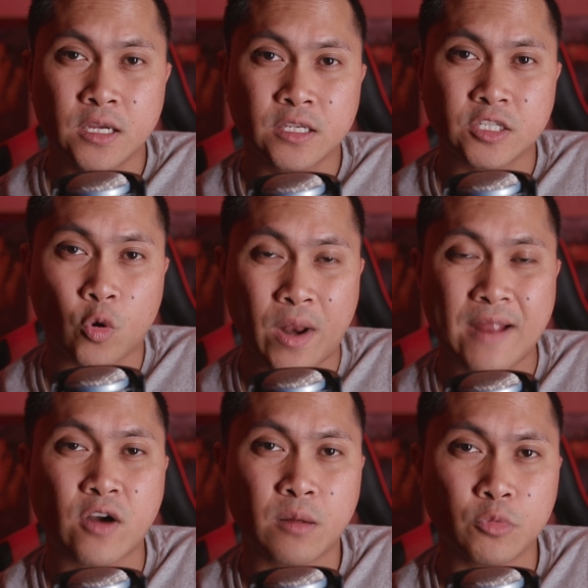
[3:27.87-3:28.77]
So
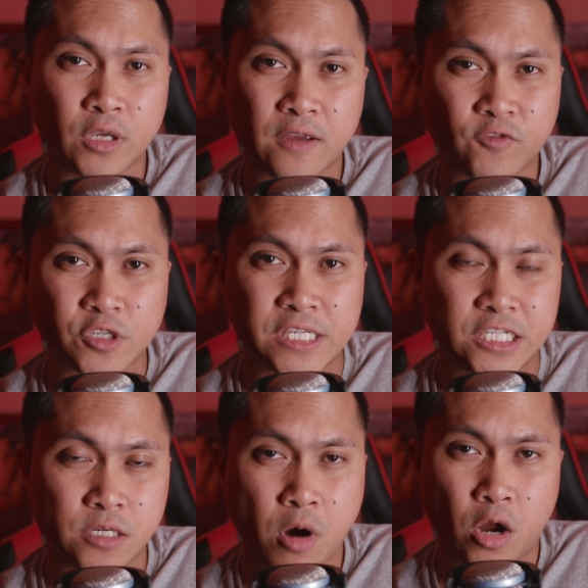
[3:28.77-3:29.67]
whenever I'm looking for
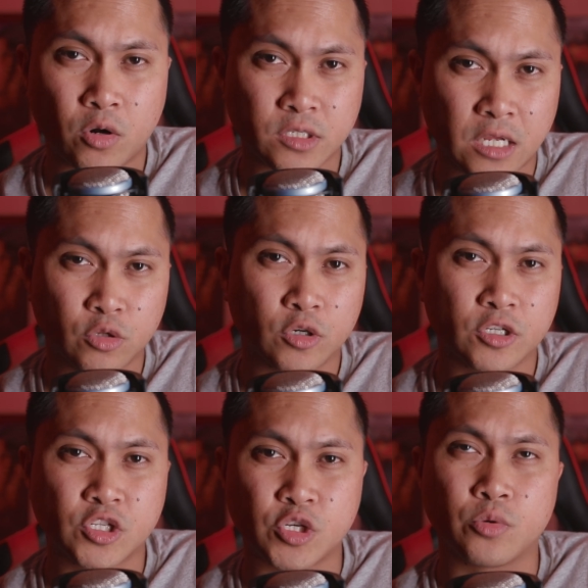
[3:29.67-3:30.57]
CG models, I'll
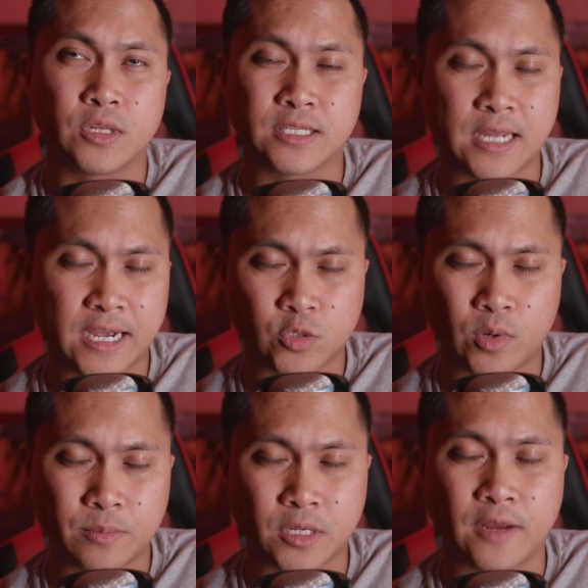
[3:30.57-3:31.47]
look to this guy's
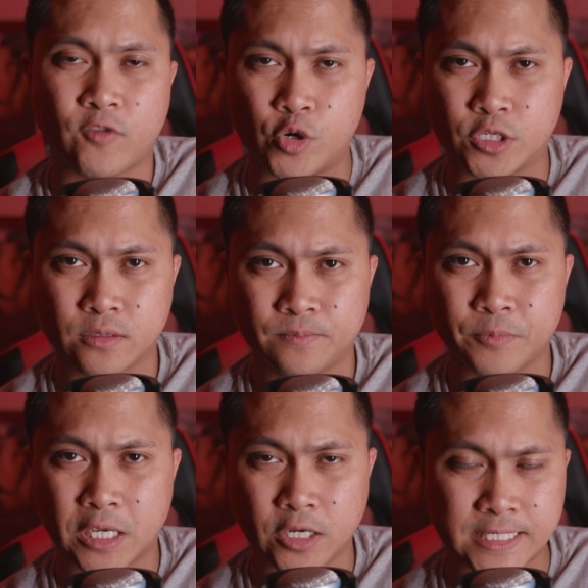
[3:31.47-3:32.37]
website first
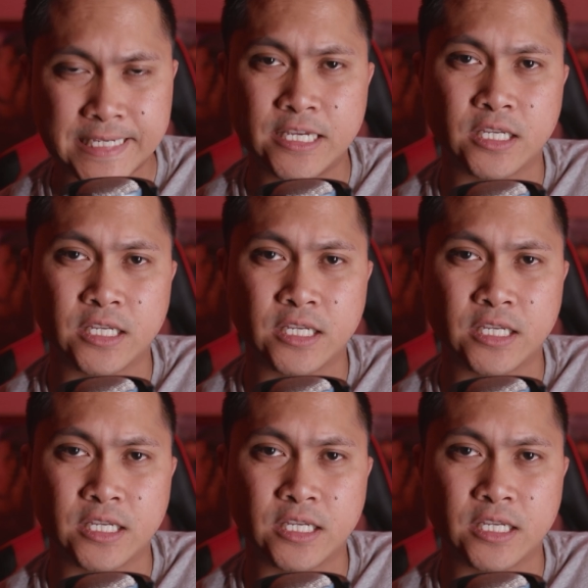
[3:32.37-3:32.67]
because he